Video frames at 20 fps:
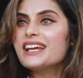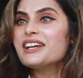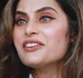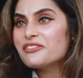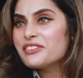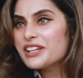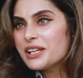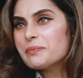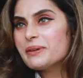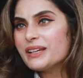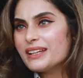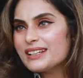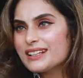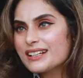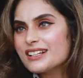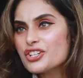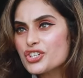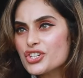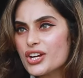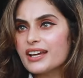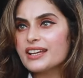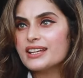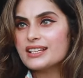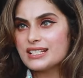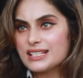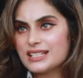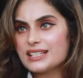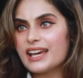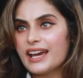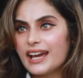like we'll be a little shy
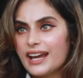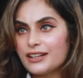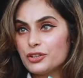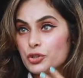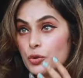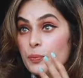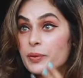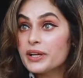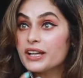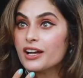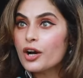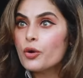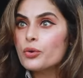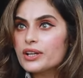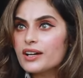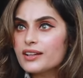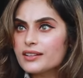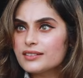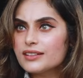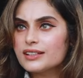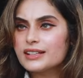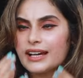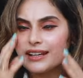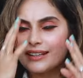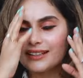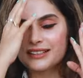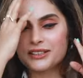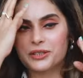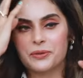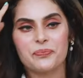scared to bring out our real
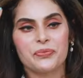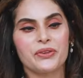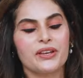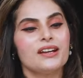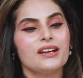character